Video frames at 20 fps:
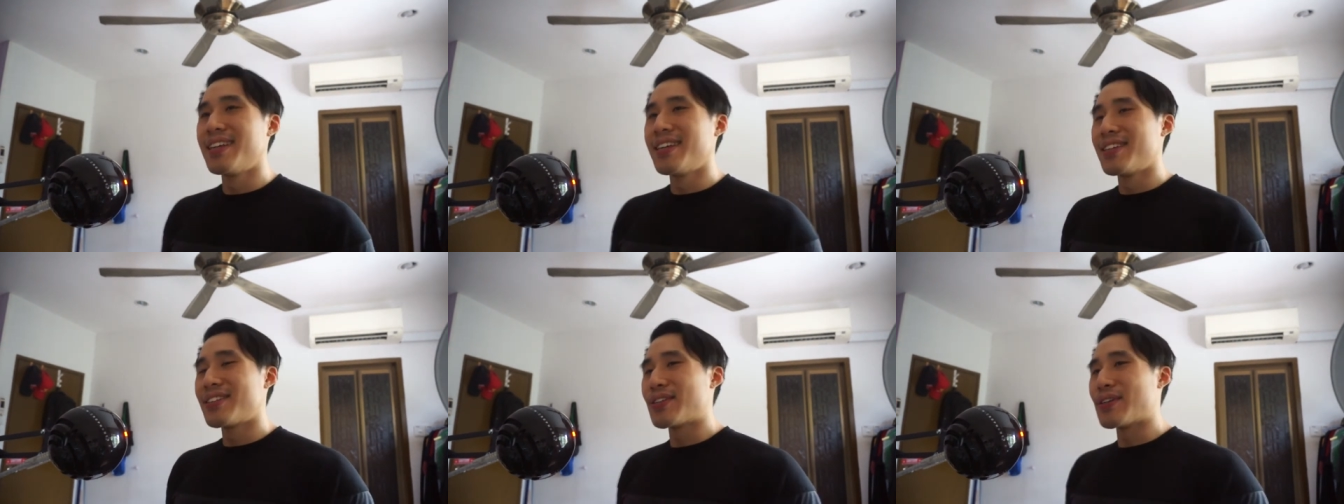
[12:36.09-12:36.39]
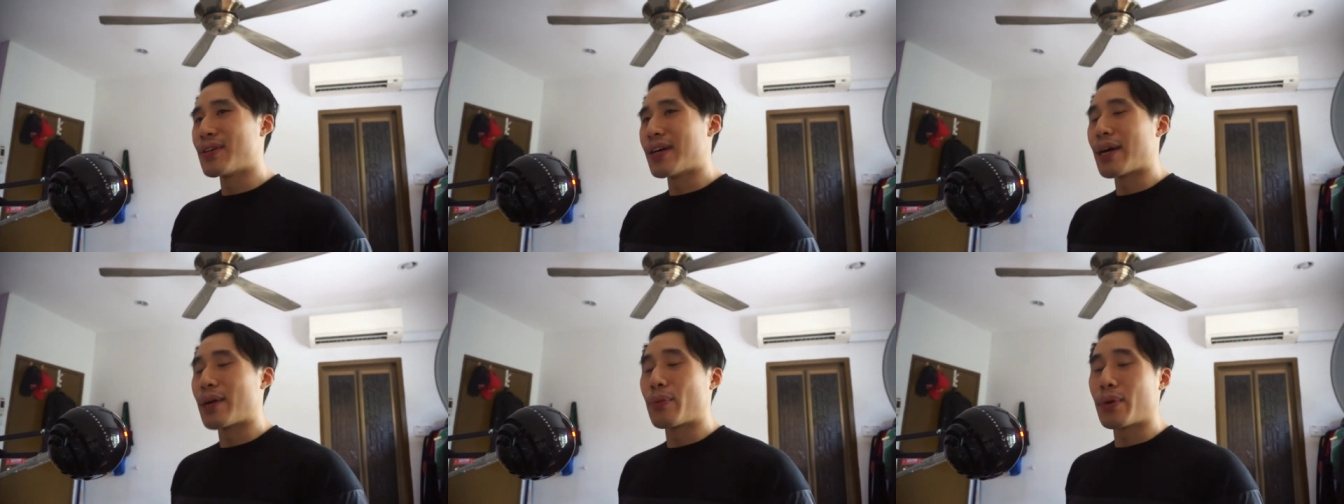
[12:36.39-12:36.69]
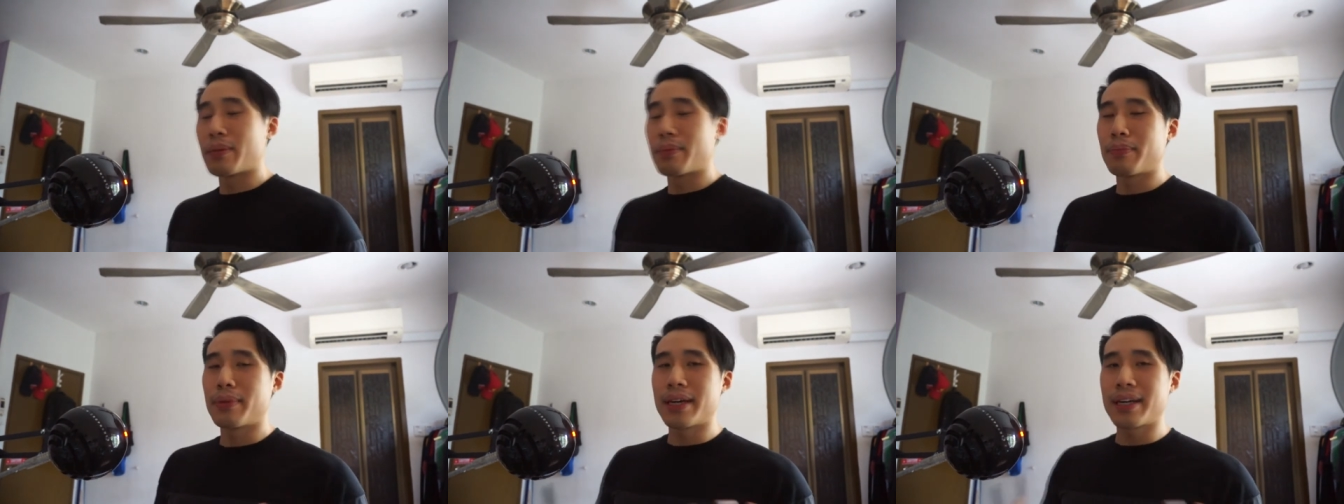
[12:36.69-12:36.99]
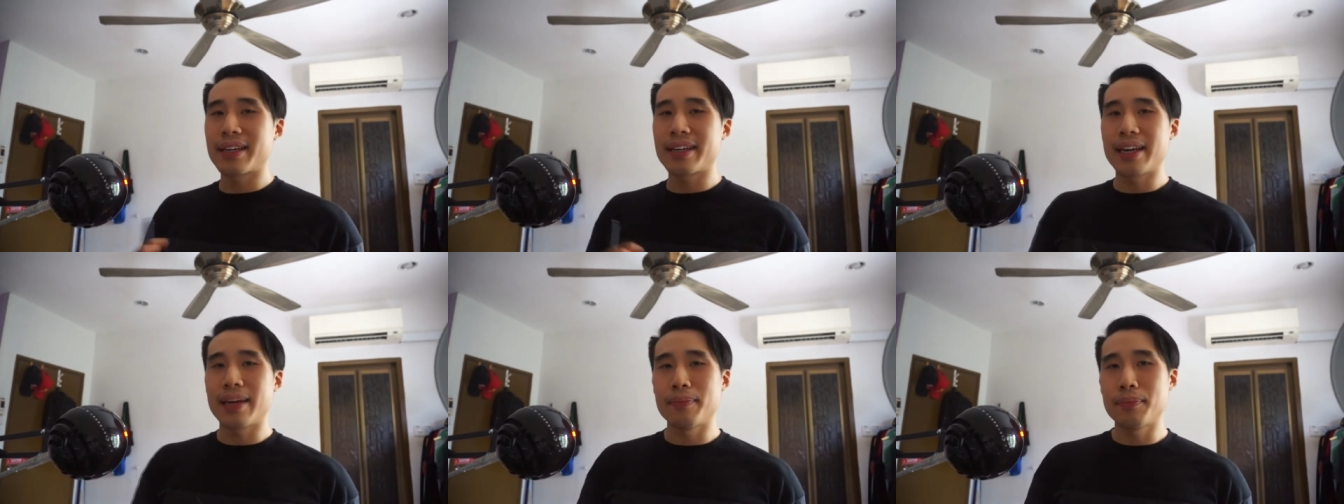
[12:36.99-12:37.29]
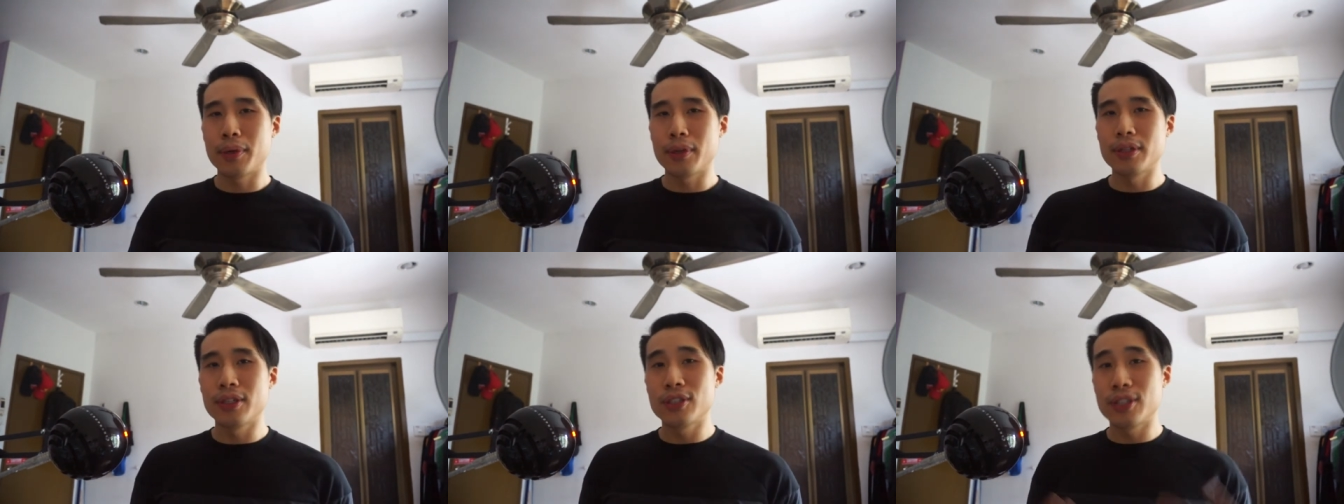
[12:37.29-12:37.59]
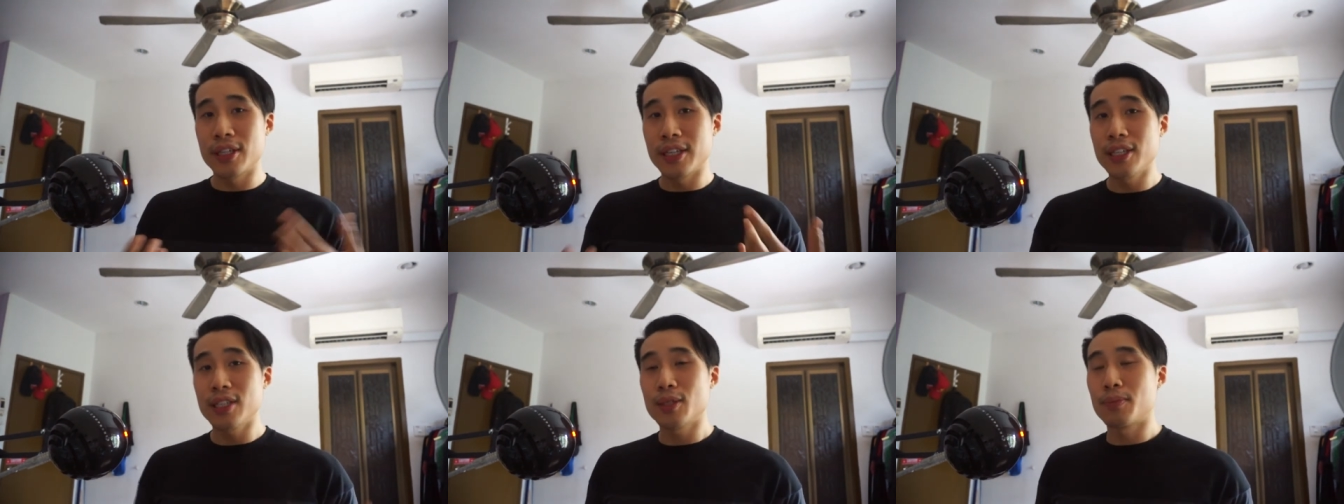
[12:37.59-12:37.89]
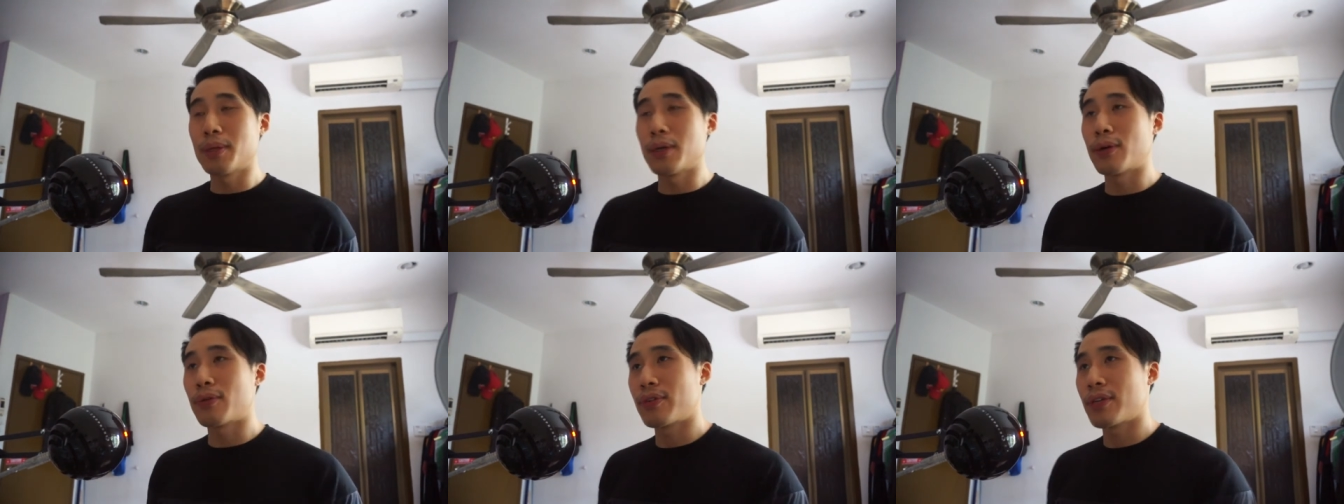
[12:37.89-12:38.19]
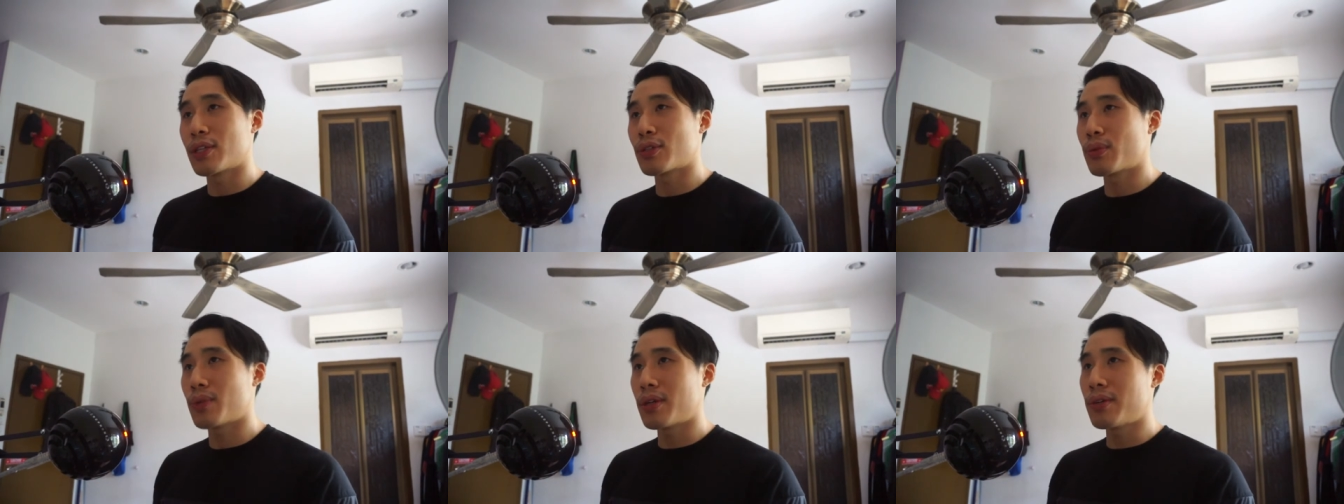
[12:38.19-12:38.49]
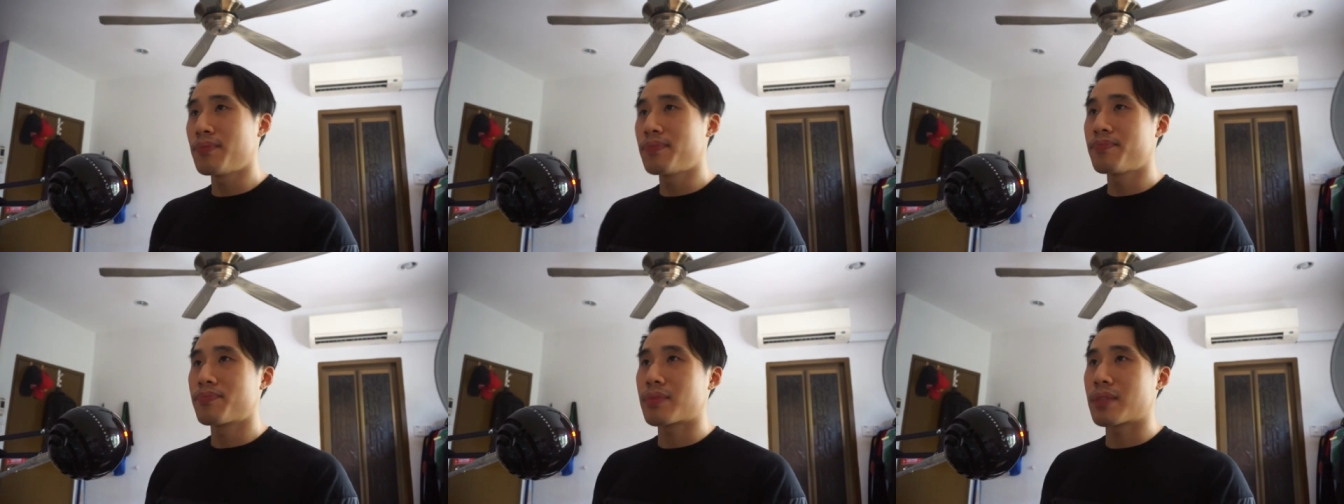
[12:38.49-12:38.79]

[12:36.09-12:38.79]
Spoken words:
So I went back and polished his mouth as well,